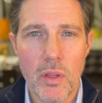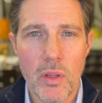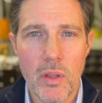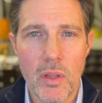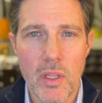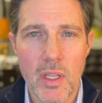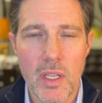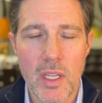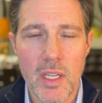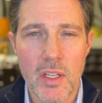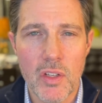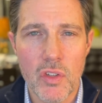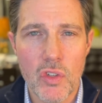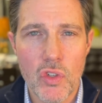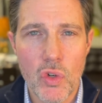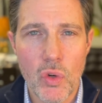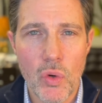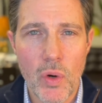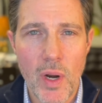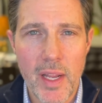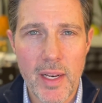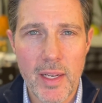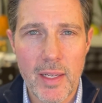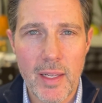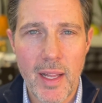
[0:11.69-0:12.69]
the
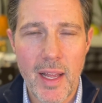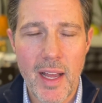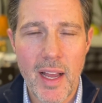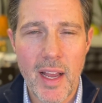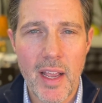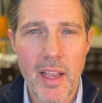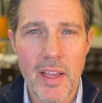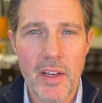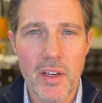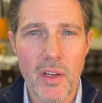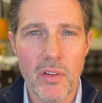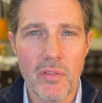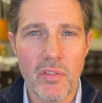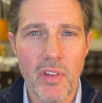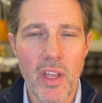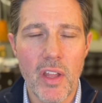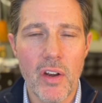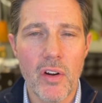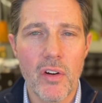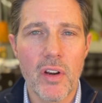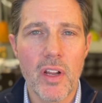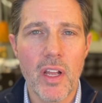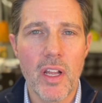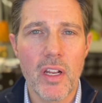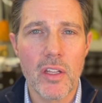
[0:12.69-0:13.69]
trend line of
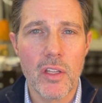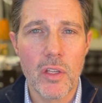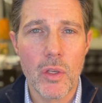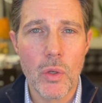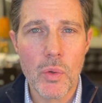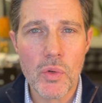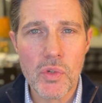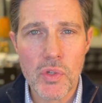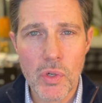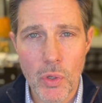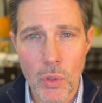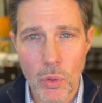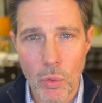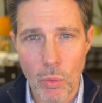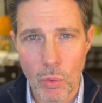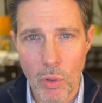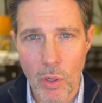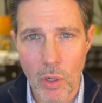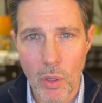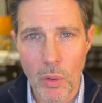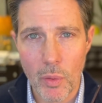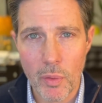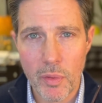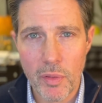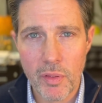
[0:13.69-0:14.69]
internet user
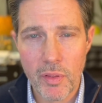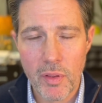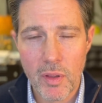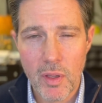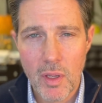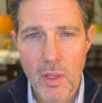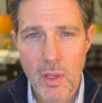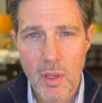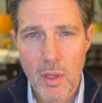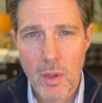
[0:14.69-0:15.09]
growth